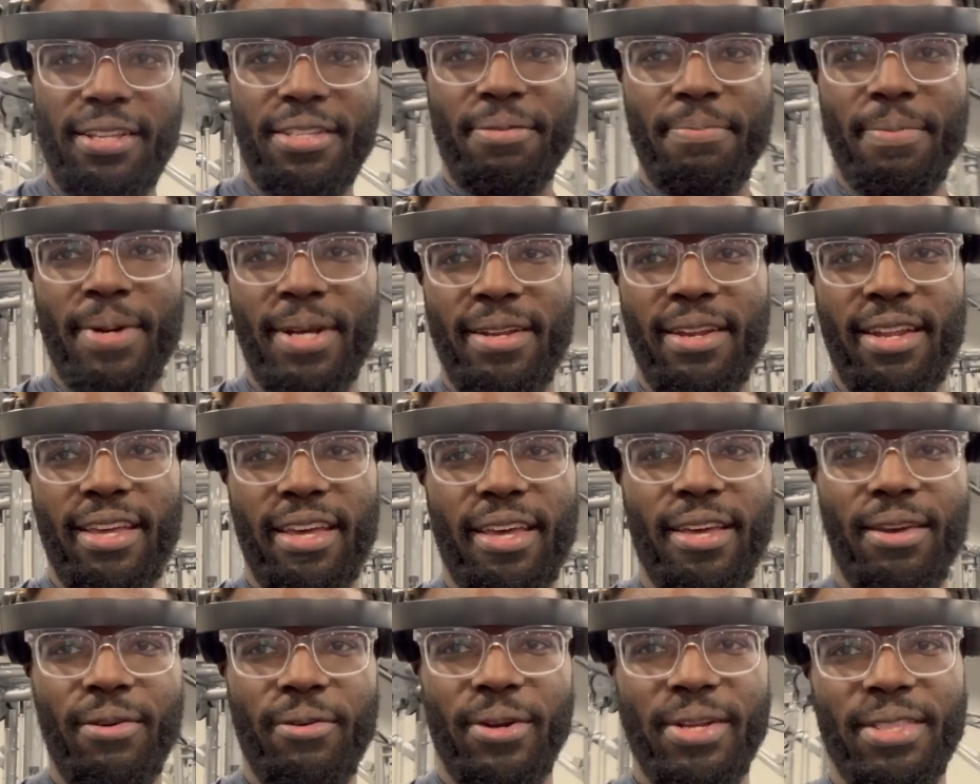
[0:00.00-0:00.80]

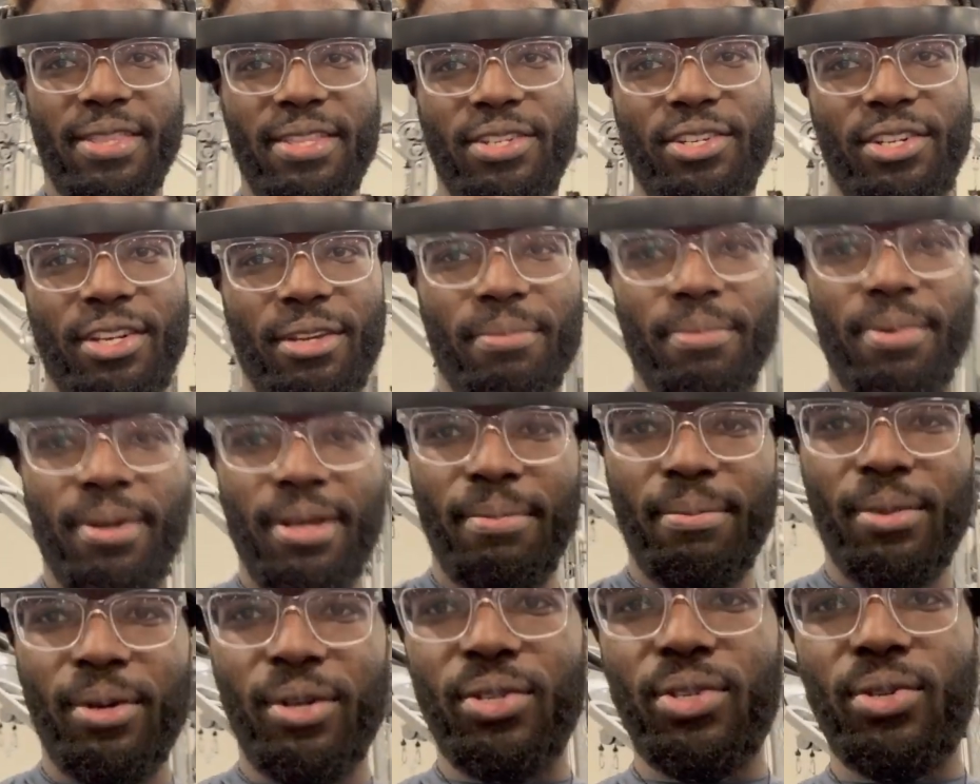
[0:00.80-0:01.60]
Monday, we're at the gym.
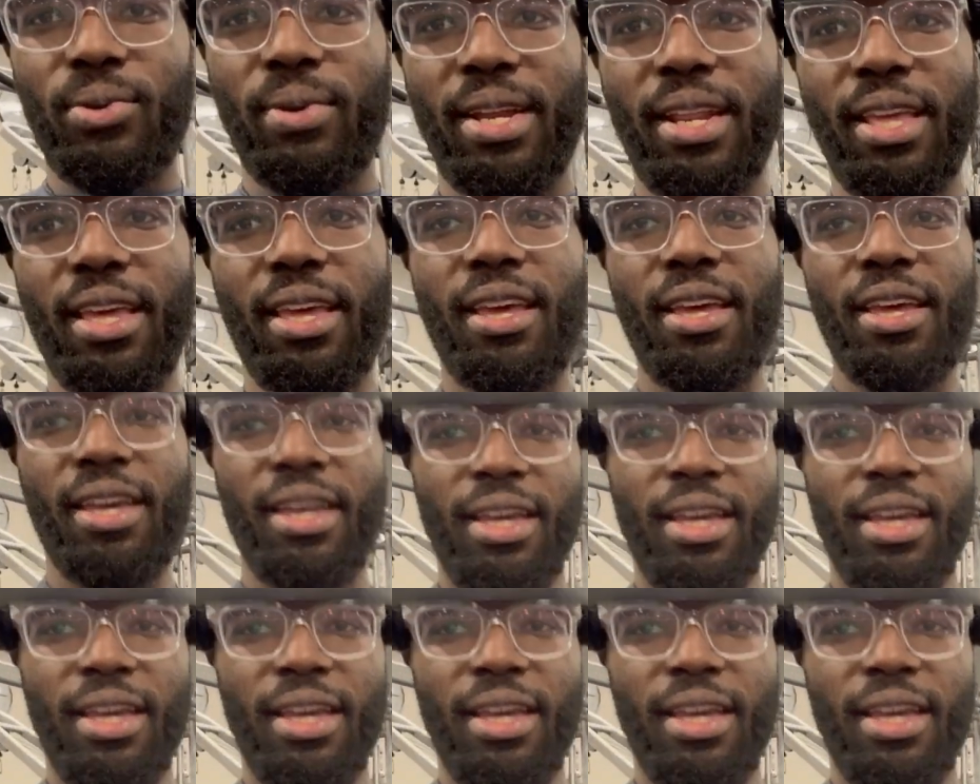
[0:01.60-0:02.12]
I'm all sweaty.